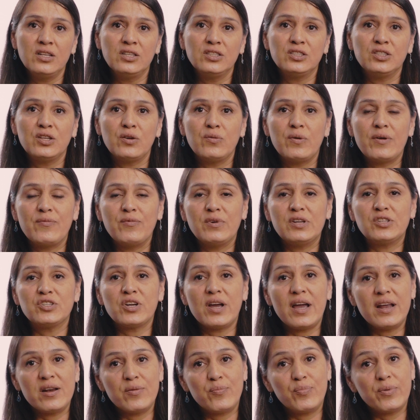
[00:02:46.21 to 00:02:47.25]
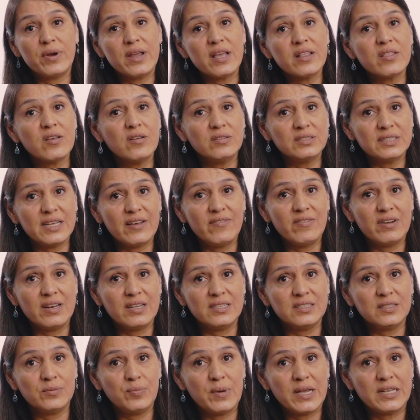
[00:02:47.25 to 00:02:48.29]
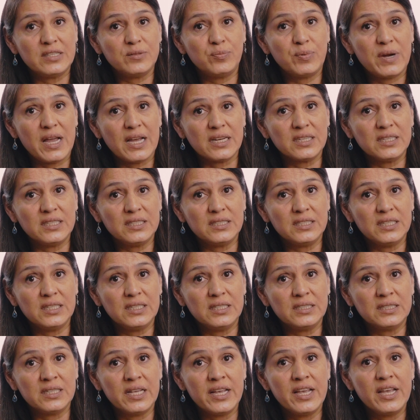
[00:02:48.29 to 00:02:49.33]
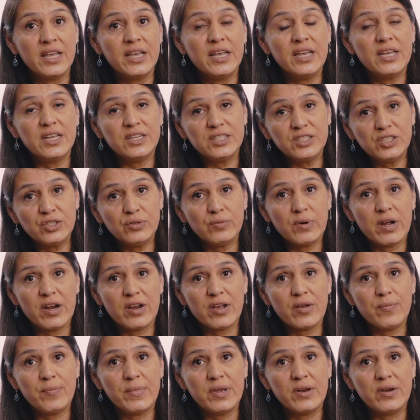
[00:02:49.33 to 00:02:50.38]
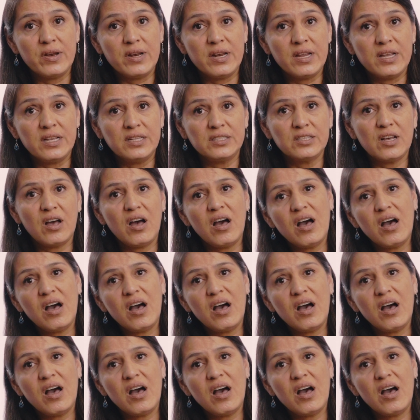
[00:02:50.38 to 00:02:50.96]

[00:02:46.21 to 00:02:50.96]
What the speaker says: So when we try to bring those evidence-based practices into our communities,